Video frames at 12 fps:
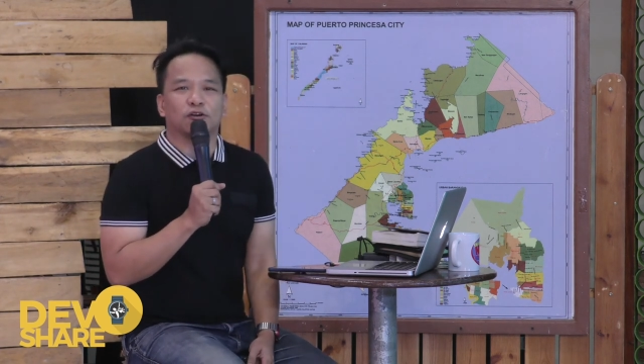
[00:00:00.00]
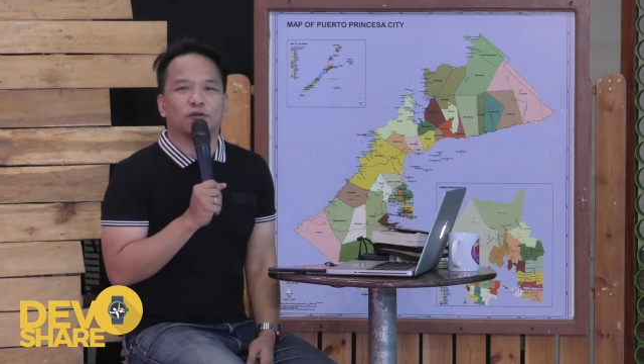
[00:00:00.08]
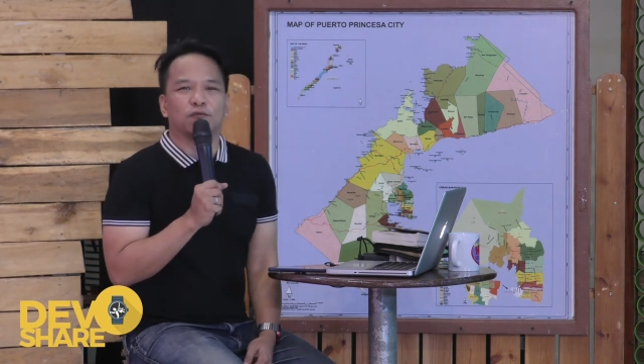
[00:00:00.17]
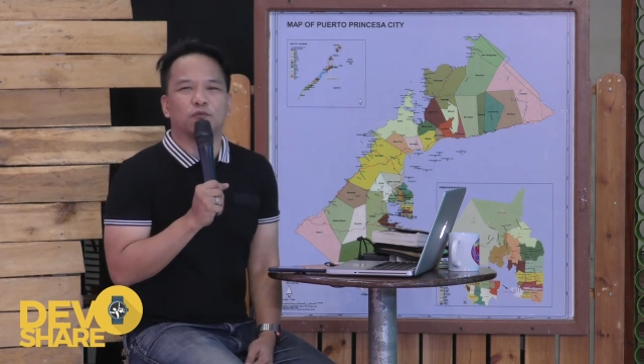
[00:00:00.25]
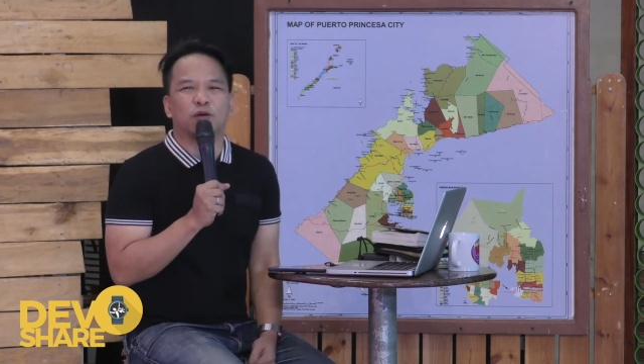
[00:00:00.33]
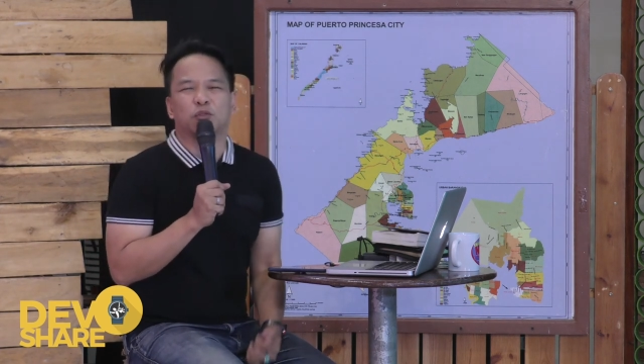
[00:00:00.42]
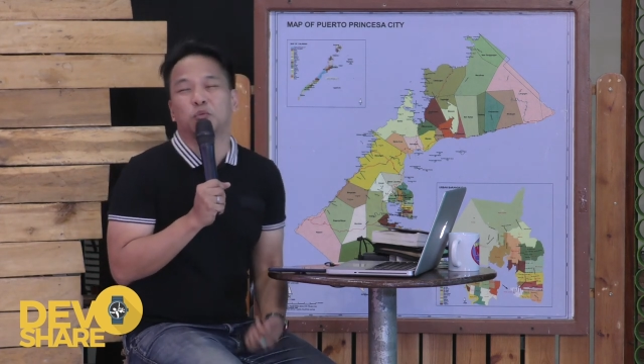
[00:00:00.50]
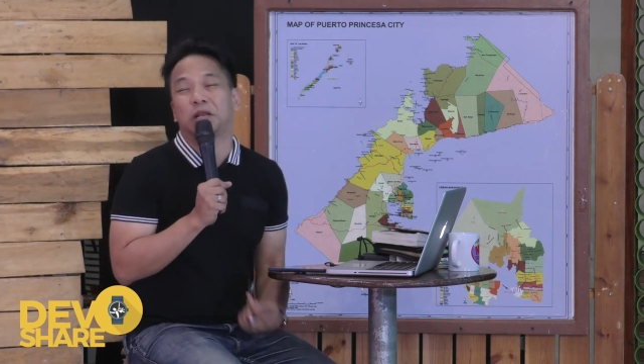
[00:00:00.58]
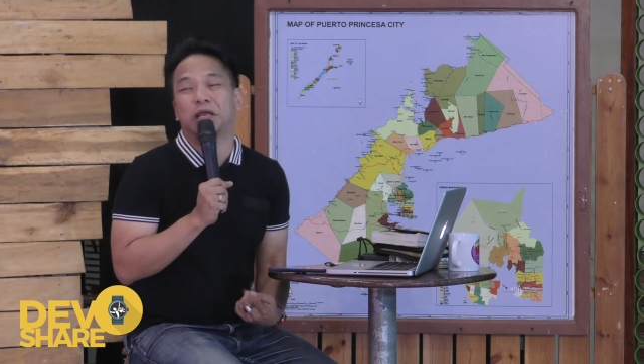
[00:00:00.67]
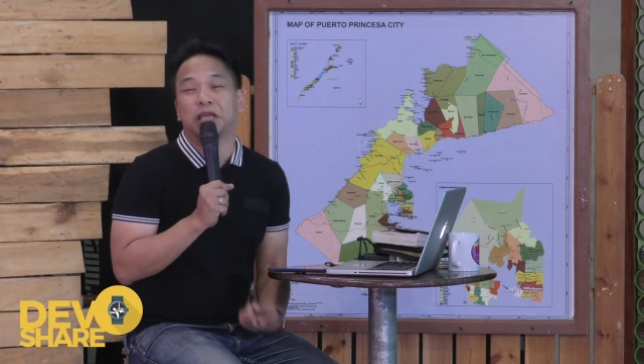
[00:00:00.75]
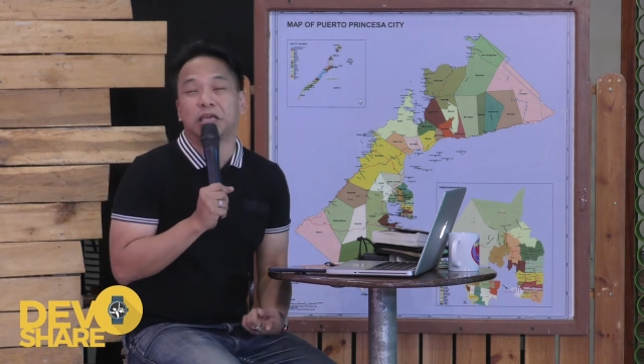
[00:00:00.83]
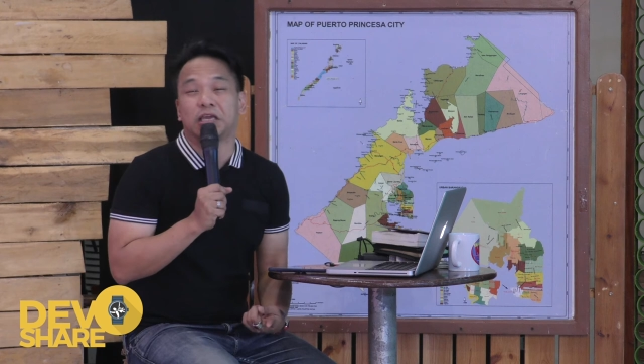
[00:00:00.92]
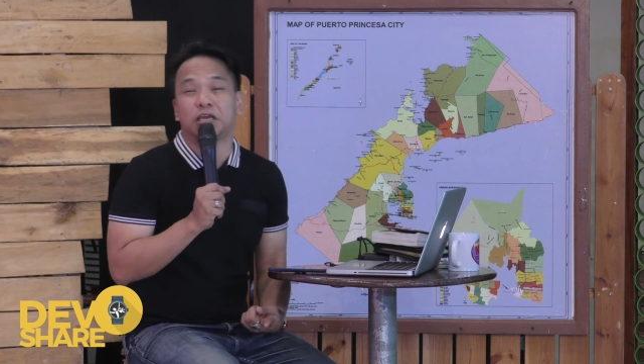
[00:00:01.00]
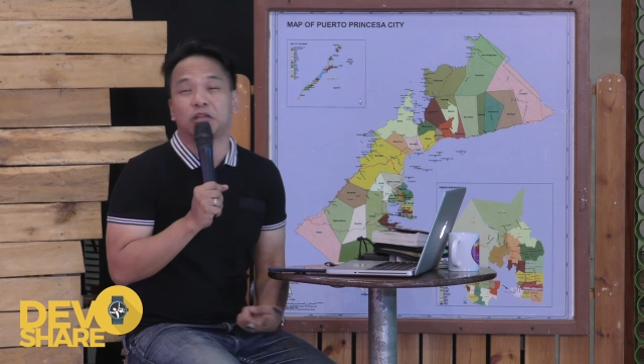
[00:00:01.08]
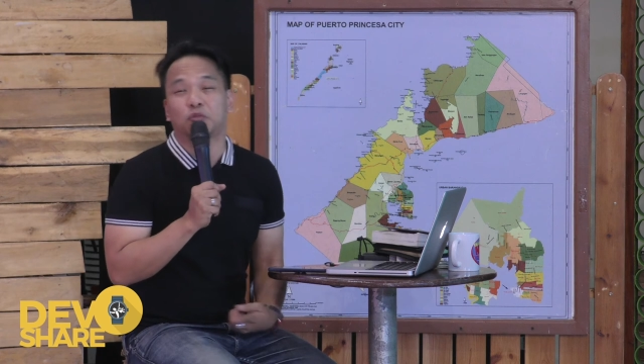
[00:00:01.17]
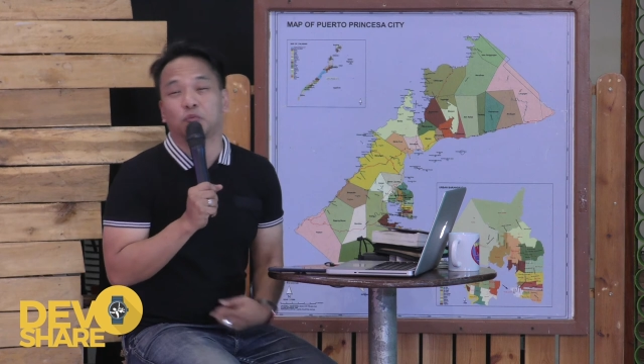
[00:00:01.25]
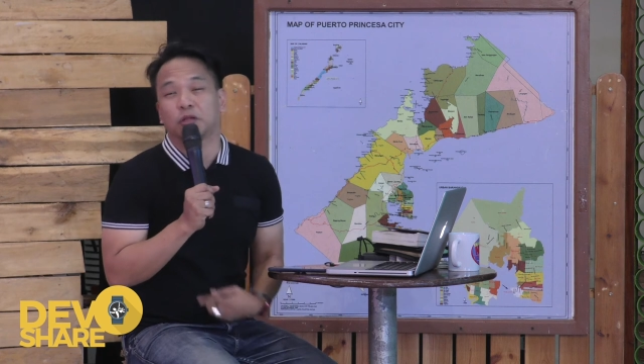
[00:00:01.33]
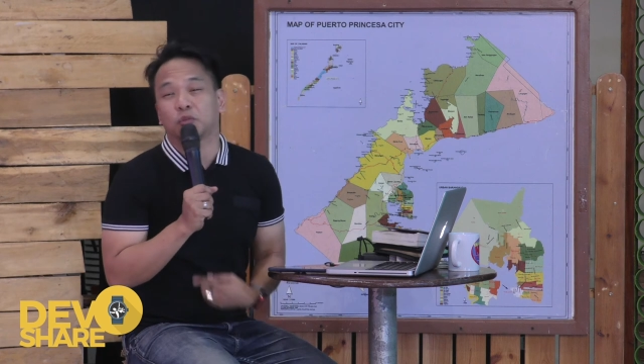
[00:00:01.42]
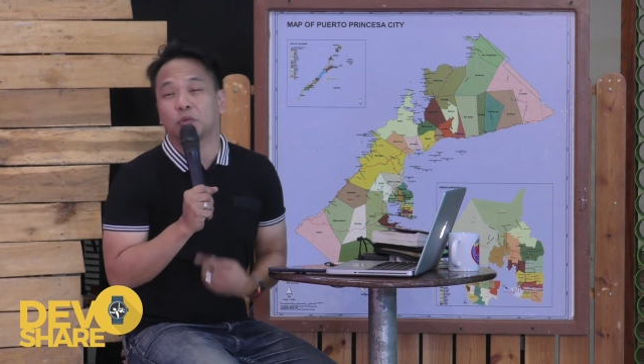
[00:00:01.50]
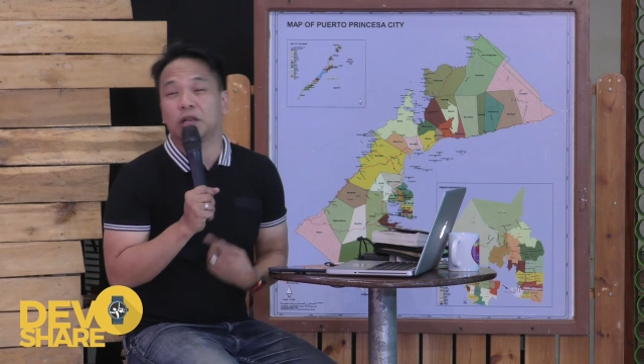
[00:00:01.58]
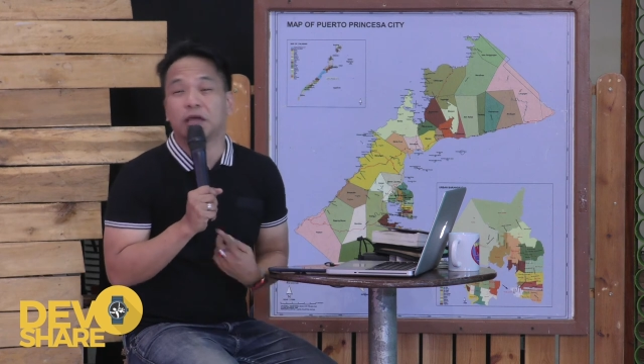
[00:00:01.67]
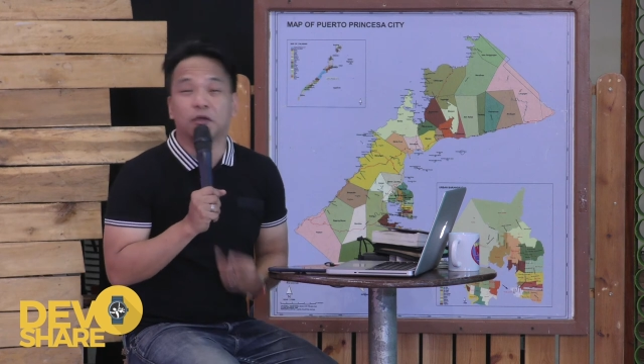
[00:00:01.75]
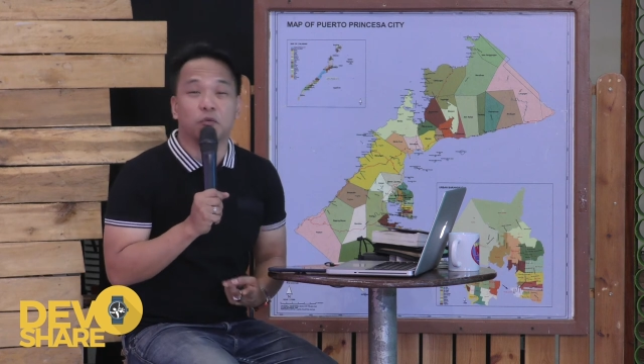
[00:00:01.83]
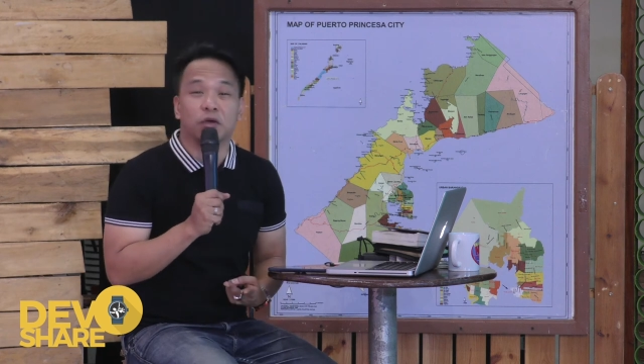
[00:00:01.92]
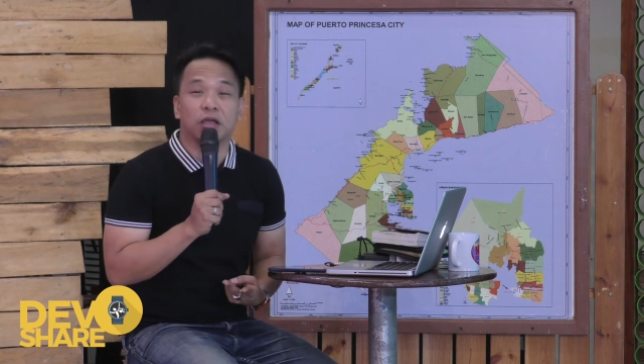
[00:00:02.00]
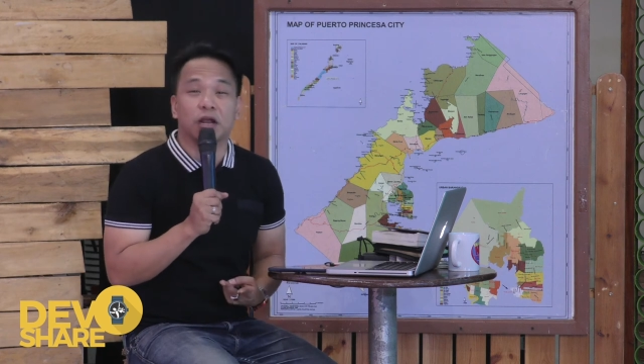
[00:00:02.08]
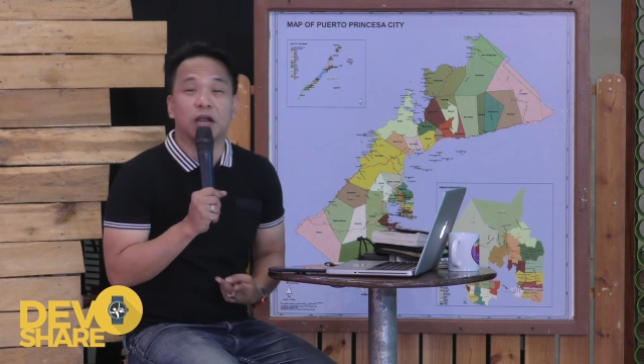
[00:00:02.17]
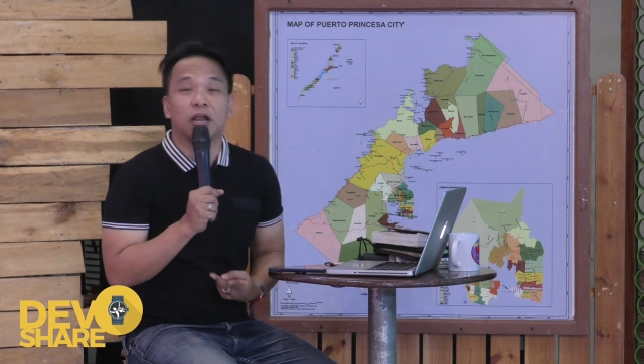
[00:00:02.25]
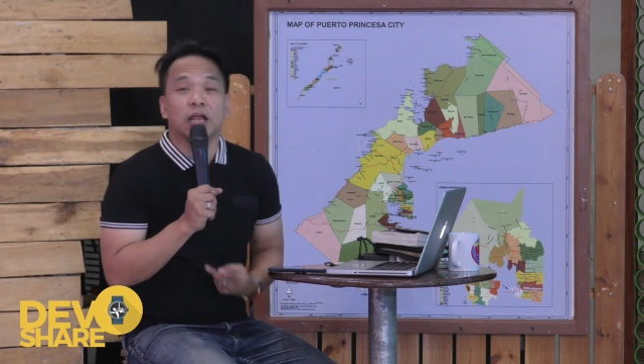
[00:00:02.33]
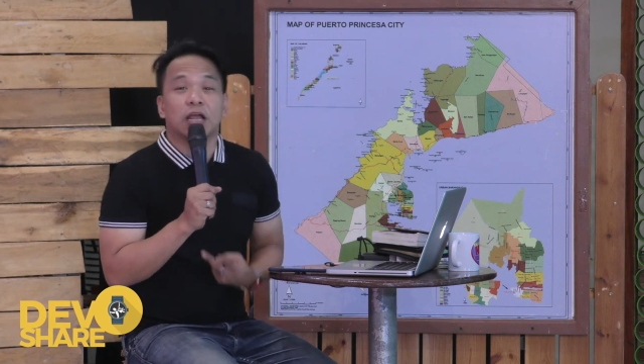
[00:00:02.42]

of what will I eat, what will I wear,